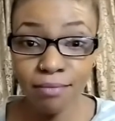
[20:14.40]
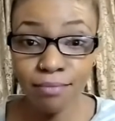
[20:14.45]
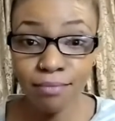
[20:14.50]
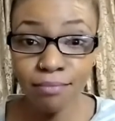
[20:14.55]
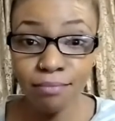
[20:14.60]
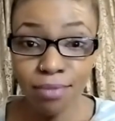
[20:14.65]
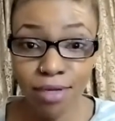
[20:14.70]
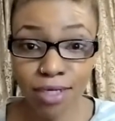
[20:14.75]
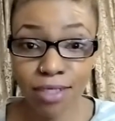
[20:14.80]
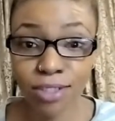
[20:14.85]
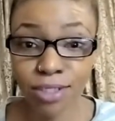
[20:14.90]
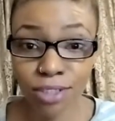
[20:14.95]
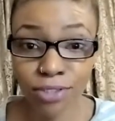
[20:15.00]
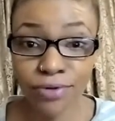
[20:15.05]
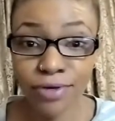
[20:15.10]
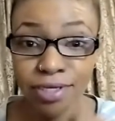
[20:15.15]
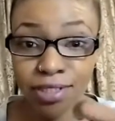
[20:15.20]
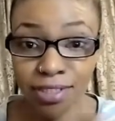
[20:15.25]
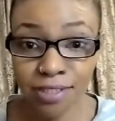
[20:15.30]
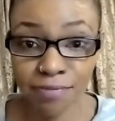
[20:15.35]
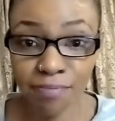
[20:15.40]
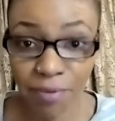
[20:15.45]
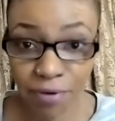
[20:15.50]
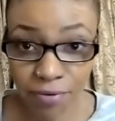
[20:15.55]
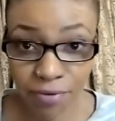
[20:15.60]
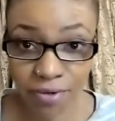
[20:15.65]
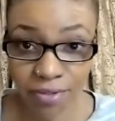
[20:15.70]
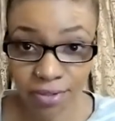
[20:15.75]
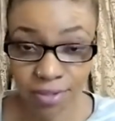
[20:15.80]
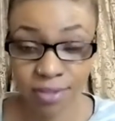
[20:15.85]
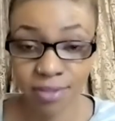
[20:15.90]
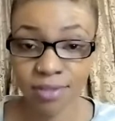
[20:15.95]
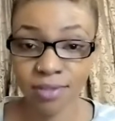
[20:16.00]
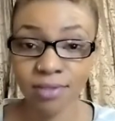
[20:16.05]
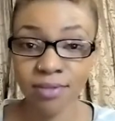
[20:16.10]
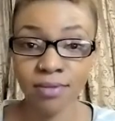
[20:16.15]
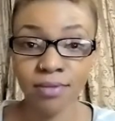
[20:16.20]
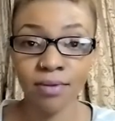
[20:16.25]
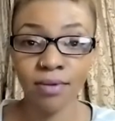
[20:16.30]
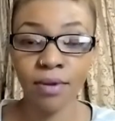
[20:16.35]
ministering spirits,
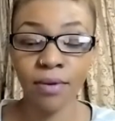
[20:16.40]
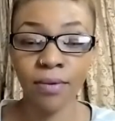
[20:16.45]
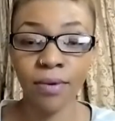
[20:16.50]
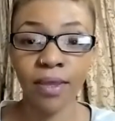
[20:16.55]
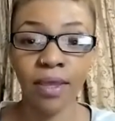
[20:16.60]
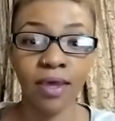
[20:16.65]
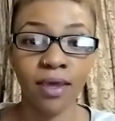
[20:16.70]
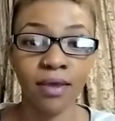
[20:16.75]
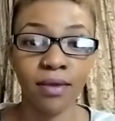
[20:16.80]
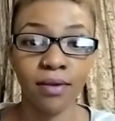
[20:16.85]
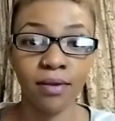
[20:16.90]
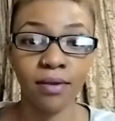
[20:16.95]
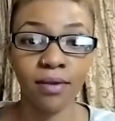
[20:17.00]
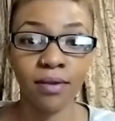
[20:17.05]
okay?